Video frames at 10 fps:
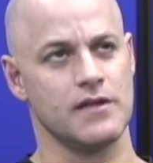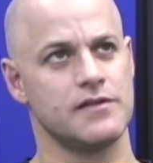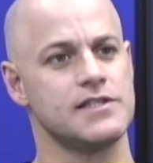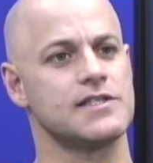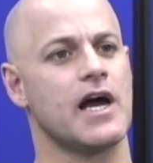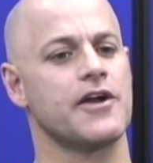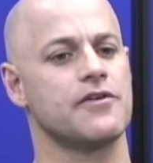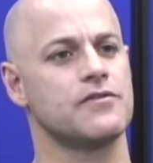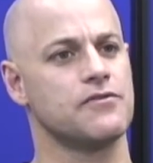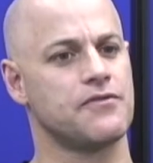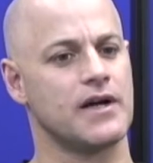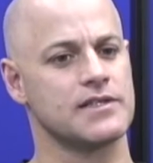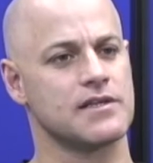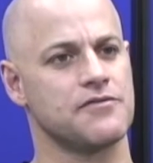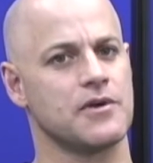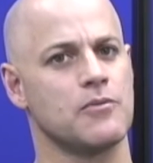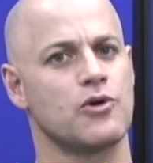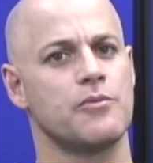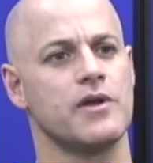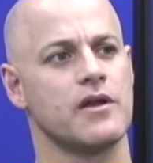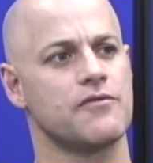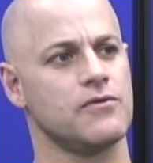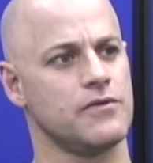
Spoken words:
desire to find something more meaningful